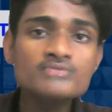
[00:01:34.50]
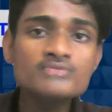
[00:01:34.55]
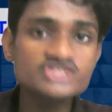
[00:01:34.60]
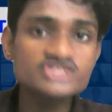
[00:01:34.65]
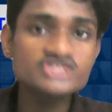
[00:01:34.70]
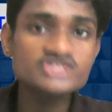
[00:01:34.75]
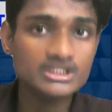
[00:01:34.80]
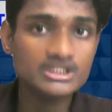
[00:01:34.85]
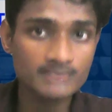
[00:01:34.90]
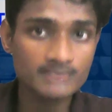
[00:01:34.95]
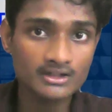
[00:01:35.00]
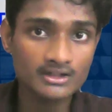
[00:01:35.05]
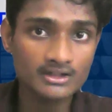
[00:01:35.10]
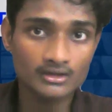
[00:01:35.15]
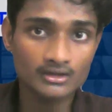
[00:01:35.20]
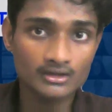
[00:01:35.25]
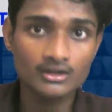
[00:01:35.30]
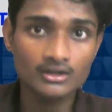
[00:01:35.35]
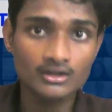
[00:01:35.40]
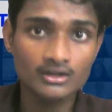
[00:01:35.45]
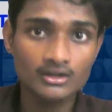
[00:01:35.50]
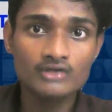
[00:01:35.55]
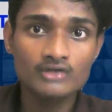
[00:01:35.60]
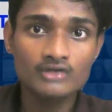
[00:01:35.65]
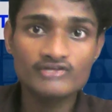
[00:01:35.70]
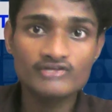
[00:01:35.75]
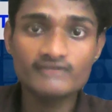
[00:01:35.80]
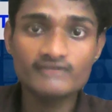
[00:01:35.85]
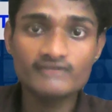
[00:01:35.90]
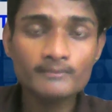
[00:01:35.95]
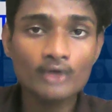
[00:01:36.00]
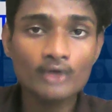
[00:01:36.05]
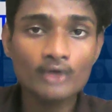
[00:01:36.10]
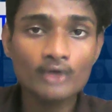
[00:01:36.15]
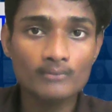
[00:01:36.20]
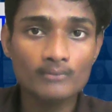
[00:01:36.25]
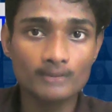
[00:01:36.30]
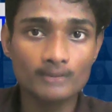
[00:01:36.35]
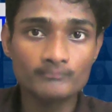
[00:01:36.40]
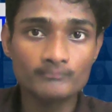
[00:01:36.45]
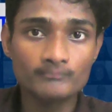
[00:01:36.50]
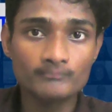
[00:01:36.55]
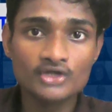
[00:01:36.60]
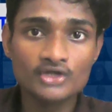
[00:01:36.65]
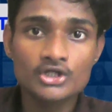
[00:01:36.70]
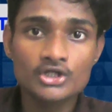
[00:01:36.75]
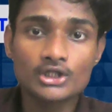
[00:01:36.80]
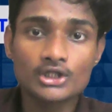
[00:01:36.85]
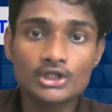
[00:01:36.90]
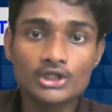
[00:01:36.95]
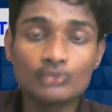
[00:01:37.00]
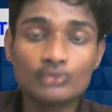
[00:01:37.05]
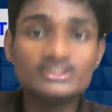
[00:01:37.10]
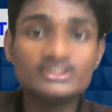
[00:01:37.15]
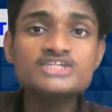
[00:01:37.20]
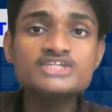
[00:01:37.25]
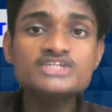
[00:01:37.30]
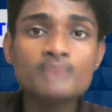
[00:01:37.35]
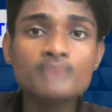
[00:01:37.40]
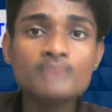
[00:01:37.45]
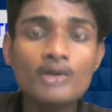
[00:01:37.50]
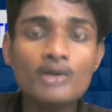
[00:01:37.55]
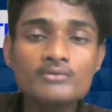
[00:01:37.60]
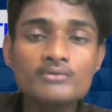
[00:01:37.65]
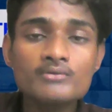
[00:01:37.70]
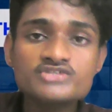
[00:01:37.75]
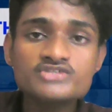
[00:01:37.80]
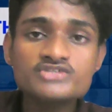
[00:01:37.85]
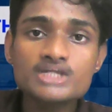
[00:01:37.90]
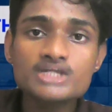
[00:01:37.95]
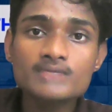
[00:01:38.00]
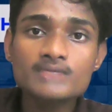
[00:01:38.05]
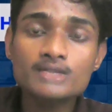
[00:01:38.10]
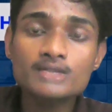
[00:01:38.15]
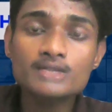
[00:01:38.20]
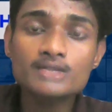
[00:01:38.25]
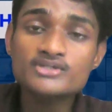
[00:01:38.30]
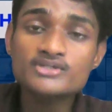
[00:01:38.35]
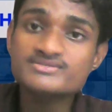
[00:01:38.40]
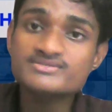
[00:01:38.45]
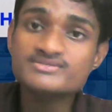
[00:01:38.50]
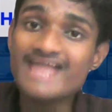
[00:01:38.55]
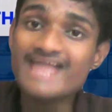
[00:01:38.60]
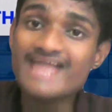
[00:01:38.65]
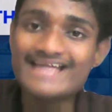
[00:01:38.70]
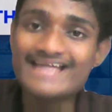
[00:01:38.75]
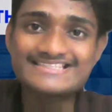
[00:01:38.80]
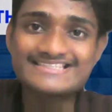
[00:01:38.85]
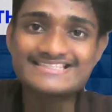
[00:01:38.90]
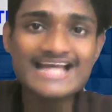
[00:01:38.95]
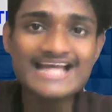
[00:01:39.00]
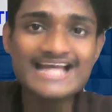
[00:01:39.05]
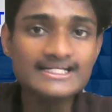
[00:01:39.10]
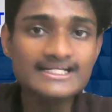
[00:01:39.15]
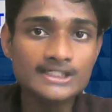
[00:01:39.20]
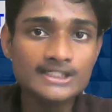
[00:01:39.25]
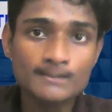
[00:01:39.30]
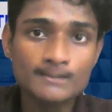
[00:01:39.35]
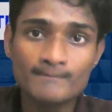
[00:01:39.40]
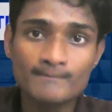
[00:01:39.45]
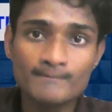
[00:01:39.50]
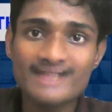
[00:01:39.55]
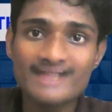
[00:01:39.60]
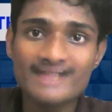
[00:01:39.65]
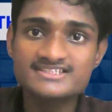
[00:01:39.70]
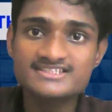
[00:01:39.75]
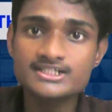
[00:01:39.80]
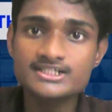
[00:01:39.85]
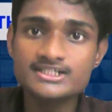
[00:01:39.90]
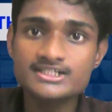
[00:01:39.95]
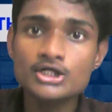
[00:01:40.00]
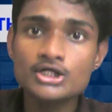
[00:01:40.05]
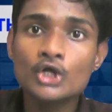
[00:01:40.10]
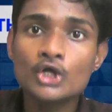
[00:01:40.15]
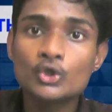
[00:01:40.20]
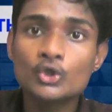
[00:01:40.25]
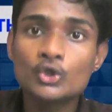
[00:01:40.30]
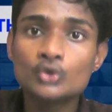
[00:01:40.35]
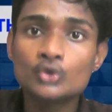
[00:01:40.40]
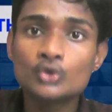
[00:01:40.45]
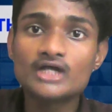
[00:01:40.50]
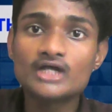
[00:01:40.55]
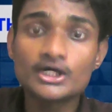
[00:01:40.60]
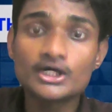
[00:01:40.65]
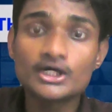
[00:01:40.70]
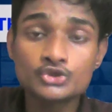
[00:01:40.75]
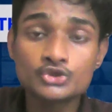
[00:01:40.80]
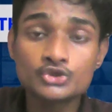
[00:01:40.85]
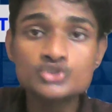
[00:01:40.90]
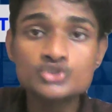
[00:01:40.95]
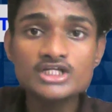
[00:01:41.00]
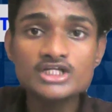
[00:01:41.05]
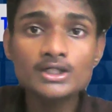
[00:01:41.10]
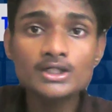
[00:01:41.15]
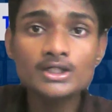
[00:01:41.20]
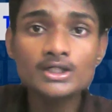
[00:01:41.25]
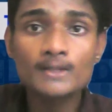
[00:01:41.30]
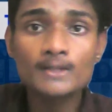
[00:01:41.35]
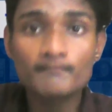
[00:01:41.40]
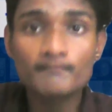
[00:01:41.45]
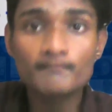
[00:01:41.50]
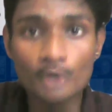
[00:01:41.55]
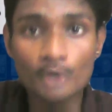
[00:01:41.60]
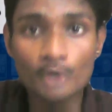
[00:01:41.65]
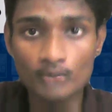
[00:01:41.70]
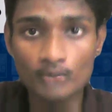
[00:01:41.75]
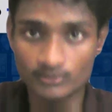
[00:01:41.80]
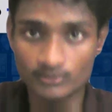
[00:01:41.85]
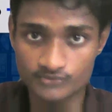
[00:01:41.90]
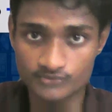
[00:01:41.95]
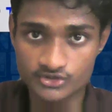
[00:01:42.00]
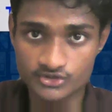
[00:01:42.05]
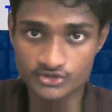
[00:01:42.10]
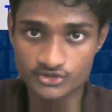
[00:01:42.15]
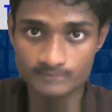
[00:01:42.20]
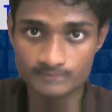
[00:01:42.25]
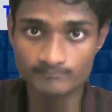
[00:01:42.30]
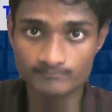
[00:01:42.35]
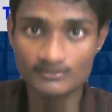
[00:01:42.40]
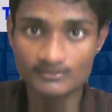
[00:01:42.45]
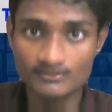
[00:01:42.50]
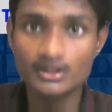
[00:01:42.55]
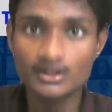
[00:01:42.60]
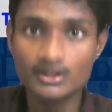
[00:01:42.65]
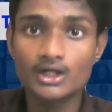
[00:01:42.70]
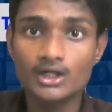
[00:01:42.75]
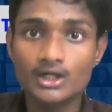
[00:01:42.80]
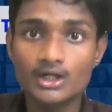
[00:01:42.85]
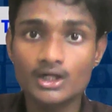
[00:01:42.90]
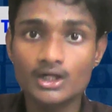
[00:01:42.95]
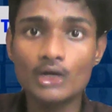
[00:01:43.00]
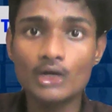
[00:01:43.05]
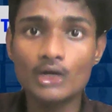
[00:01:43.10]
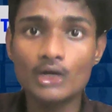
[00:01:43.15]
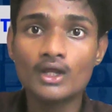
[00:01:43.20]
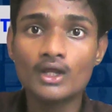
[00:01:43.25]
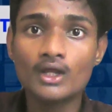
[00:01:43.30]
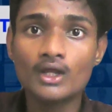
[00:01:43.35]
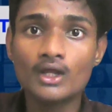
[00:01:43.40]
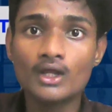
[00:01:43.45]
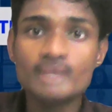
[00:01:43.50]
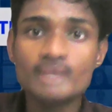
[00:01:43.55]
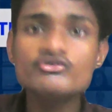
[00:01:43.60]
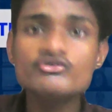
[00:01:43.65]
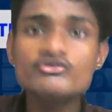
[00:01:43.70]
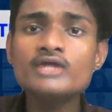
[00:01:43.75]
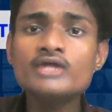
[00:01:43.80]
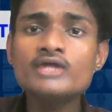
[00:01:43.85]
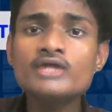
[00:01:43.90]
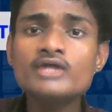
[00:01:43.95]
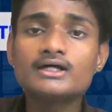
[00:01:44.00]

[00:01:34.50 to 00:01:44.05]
statement for our problem. Now this problem statement must be exactly matching to the user problems. Now if you take